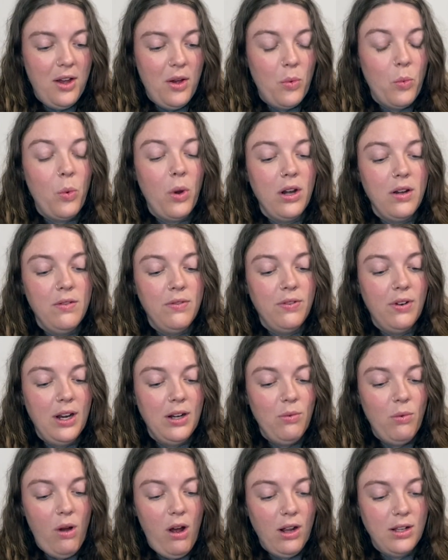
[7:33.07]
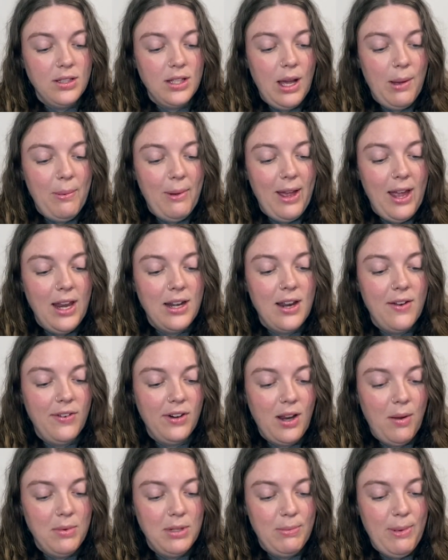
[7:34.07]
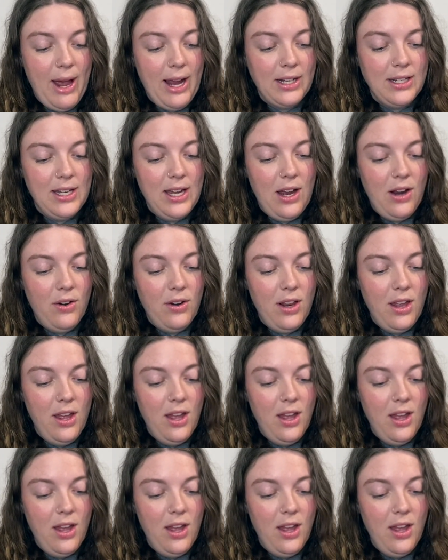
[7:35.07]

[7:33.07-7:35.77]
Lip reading: One friend walks up and never comes back down.